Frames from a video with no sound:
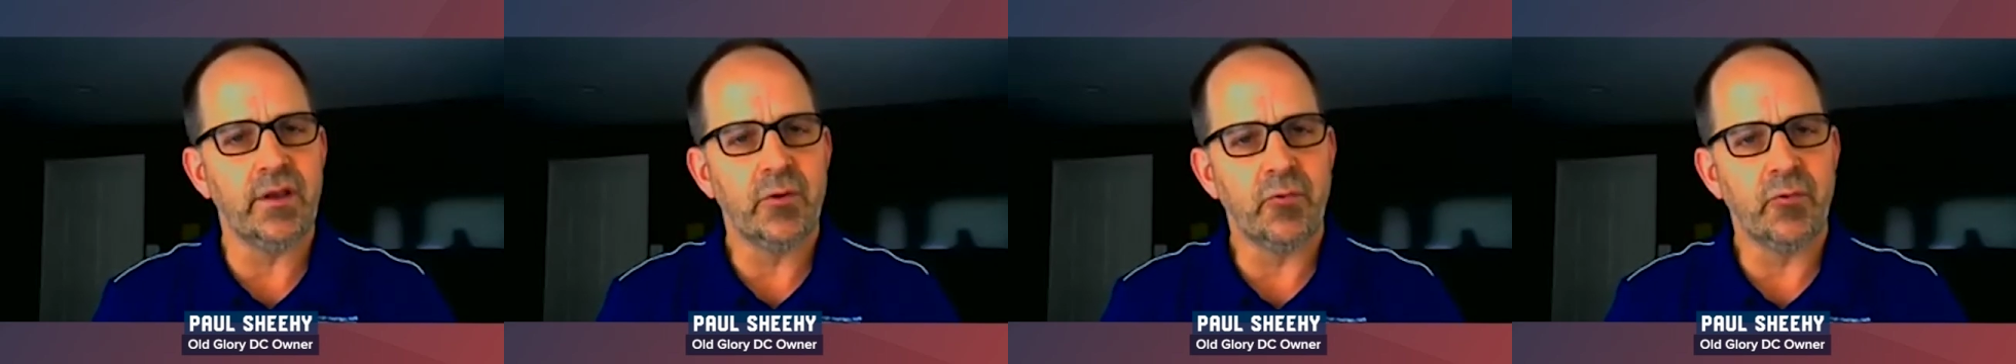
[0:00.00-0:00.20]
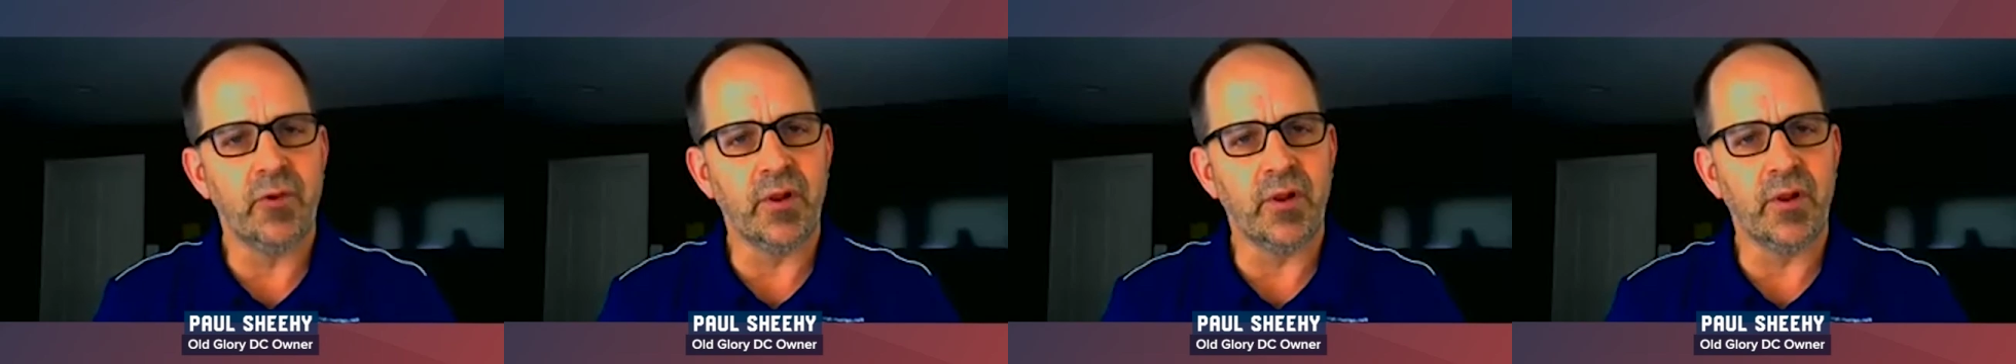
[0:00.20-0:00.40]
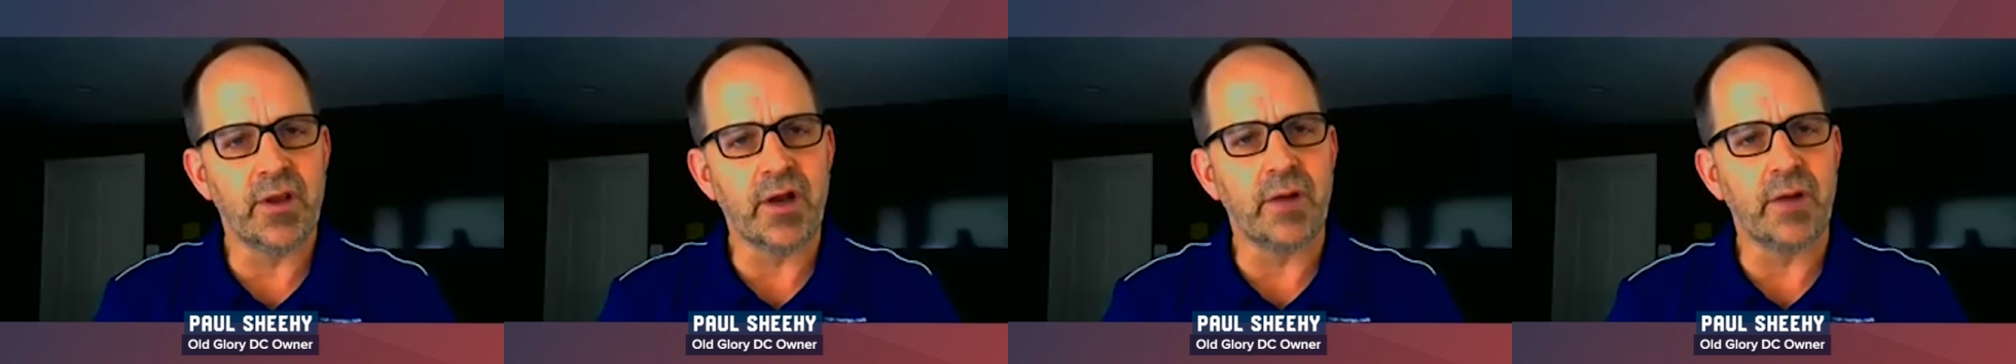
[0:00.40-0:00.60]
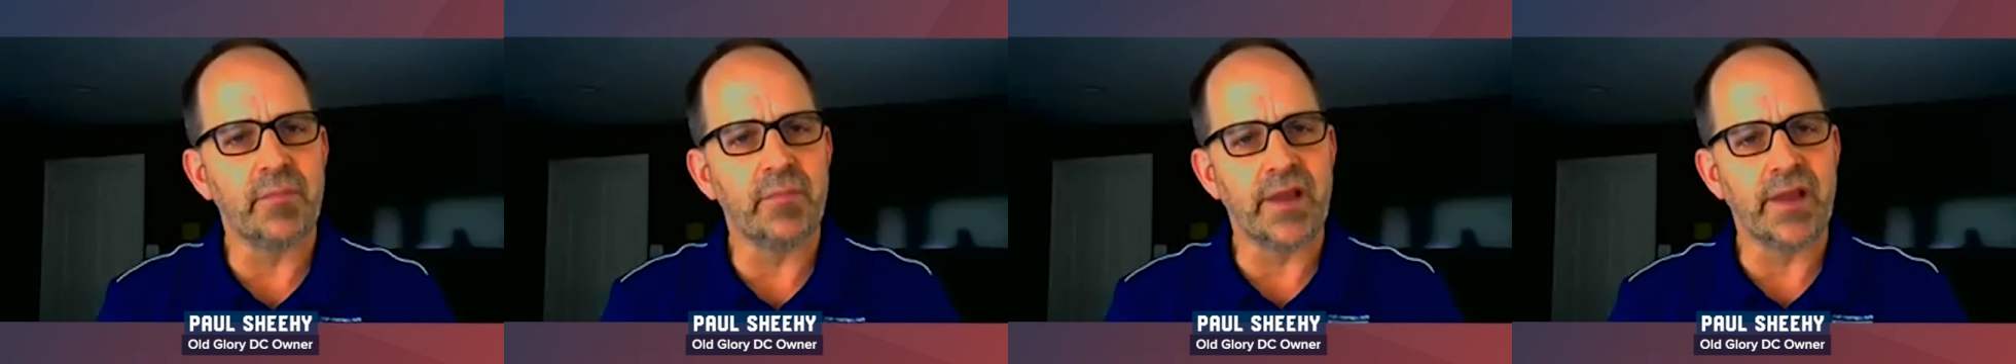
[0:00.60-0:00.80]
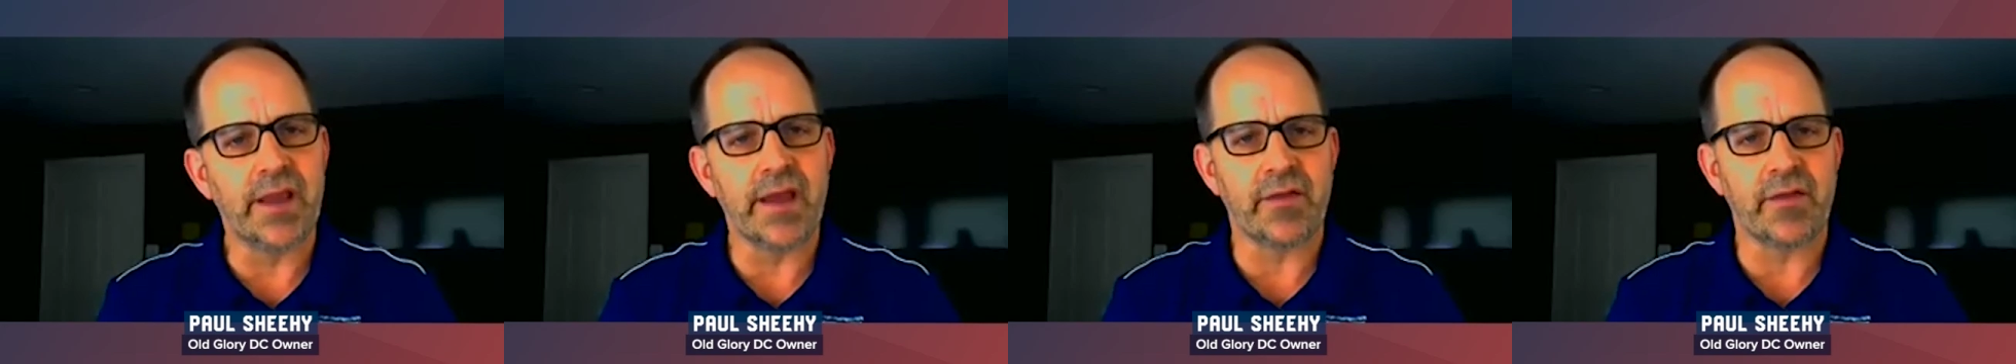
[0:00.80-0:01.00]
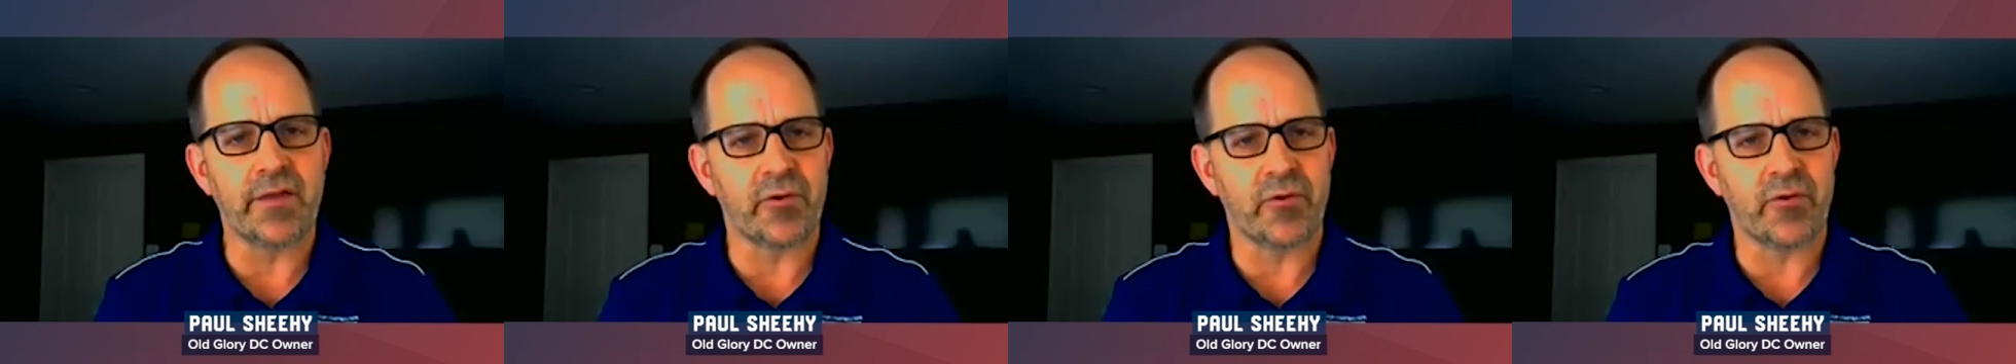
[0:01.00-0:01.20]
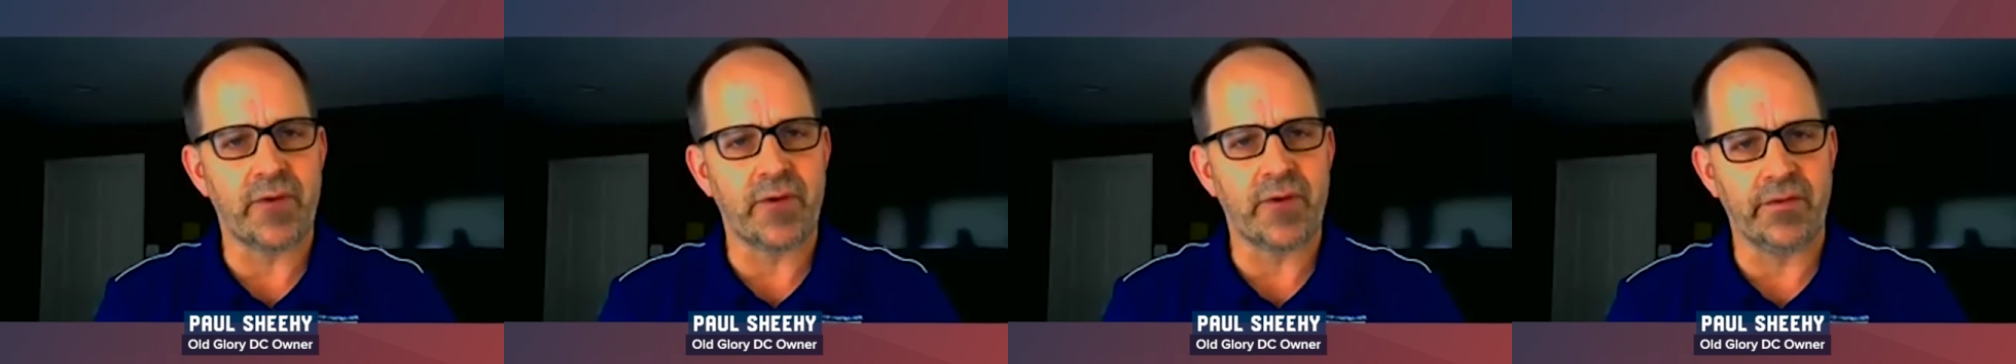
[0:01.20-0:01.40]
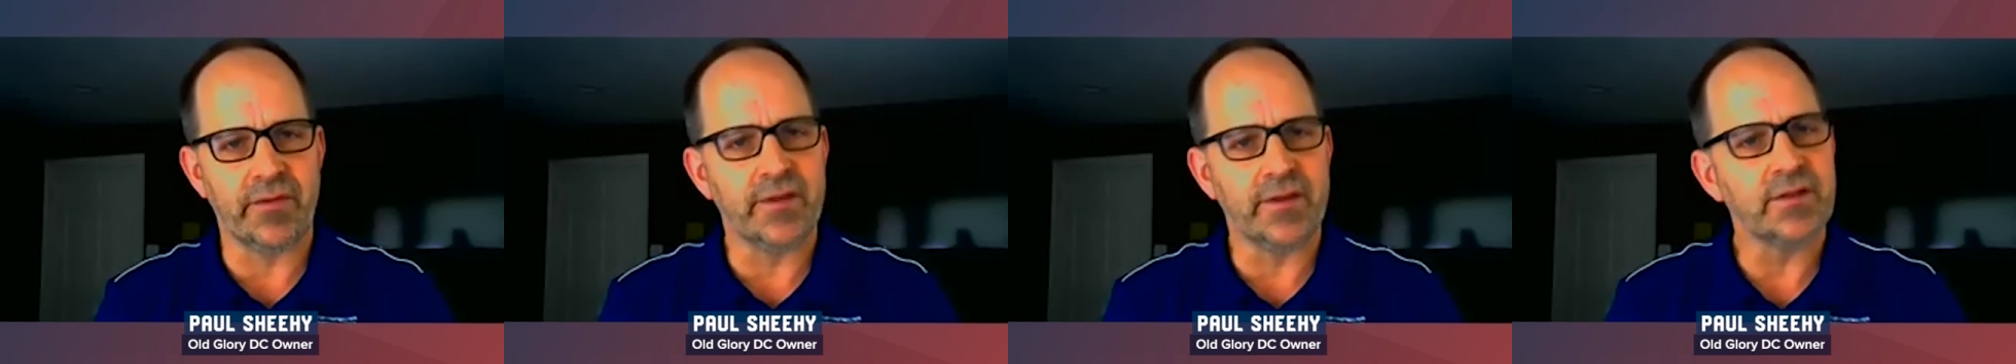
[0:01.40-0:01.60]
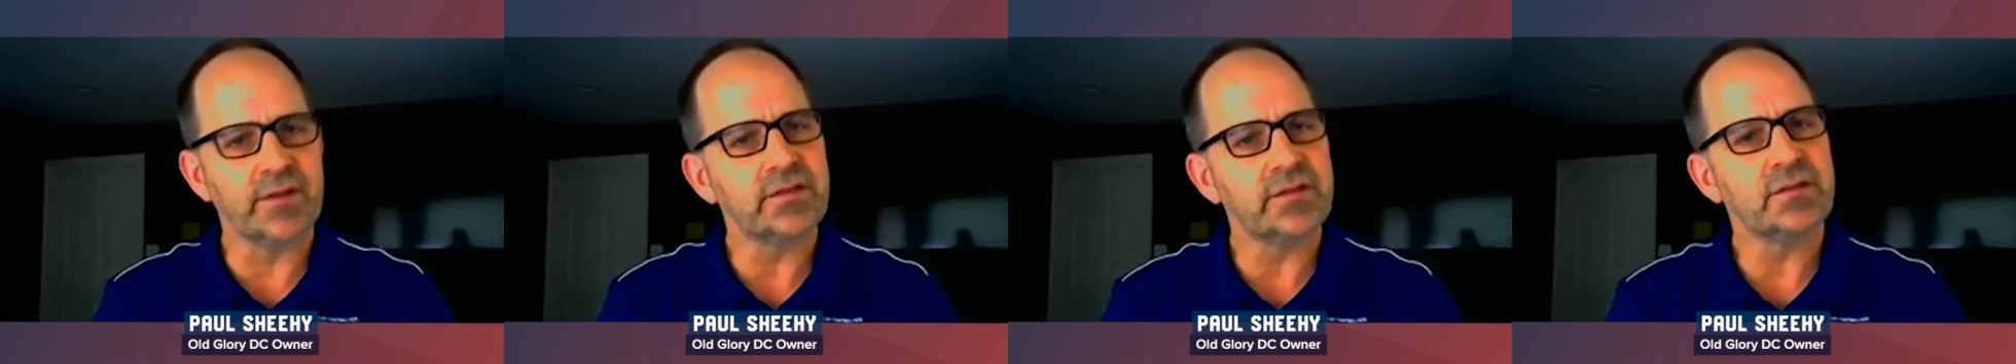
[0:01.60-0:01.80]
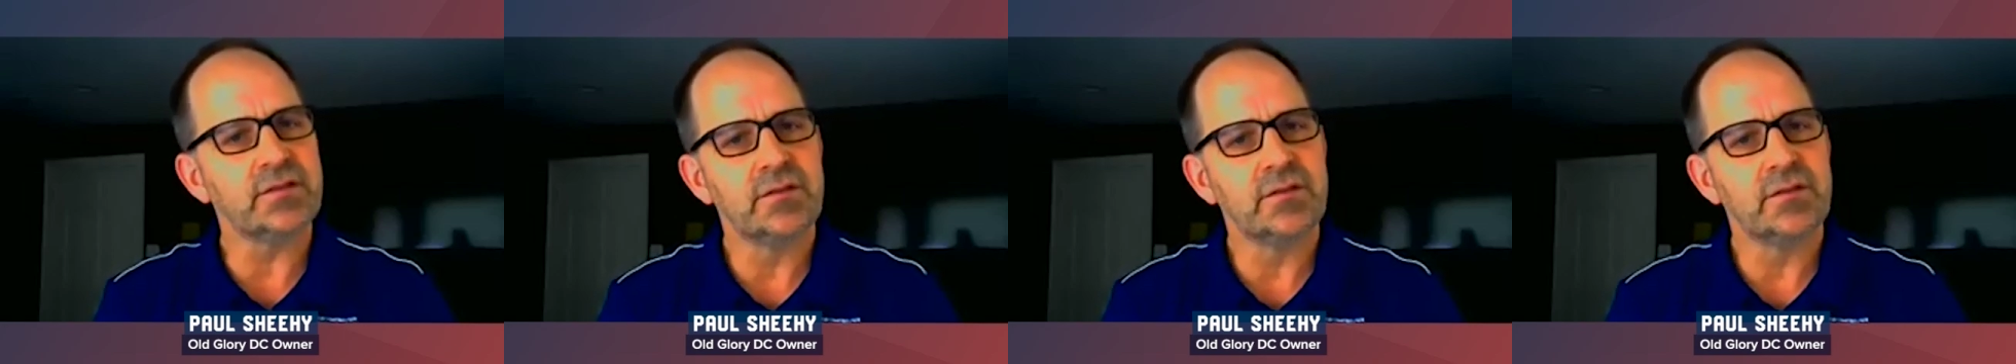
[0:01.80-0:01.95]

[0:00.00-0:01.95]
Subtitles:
really come together around this.